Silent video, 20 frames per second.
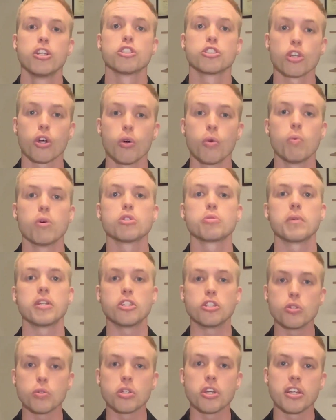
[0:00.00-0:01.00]
So once we
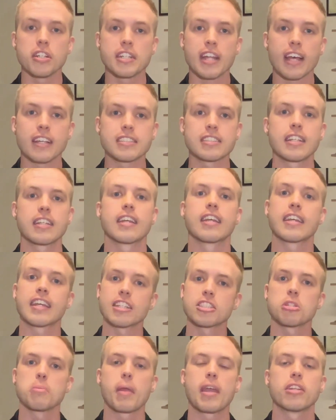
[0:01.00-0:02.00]
do good testing and
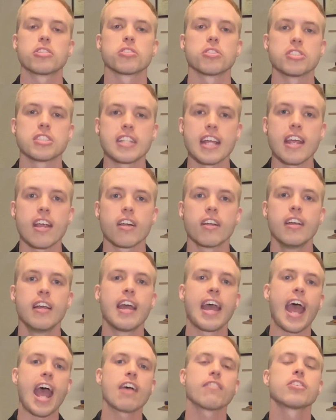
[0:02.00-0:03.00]
get some answers there,
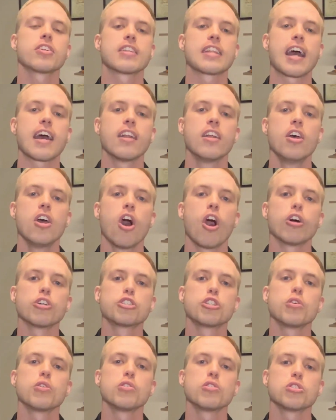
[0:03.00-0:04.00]
after that, I'll
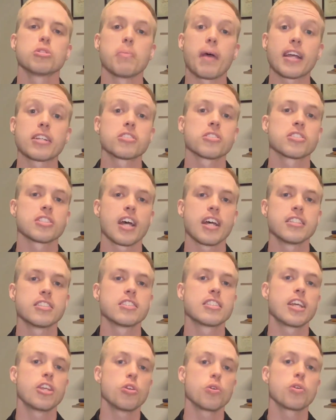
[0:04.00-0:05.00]
show you some
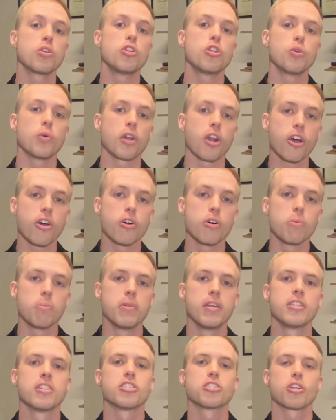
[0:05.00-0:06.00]
exercises that you can do at
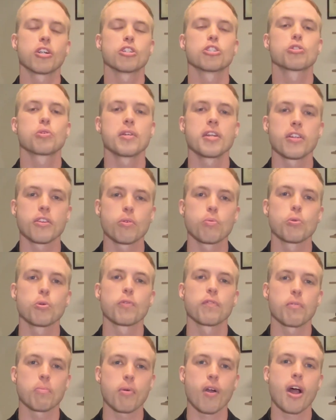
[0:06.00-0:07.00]
home to start treating the
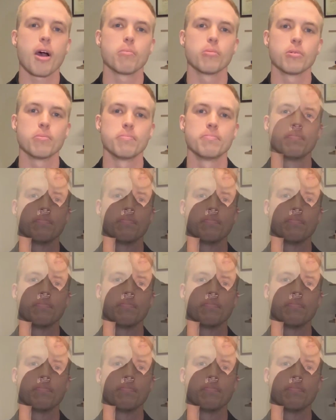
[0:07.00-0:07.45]
root of the problem.